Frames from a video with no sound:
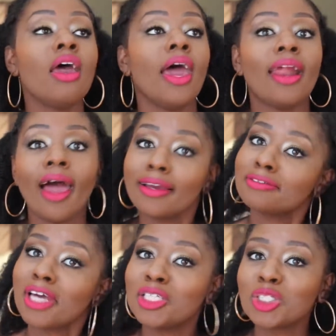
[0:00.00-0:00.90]
And I
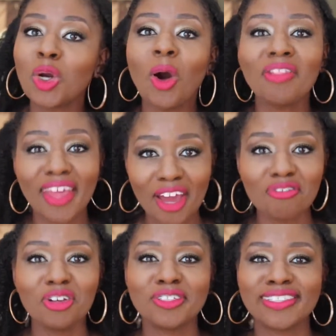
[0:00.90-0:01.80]
tend to go on the
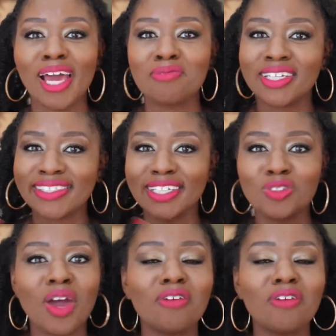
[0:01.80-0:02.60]
heavier side because I do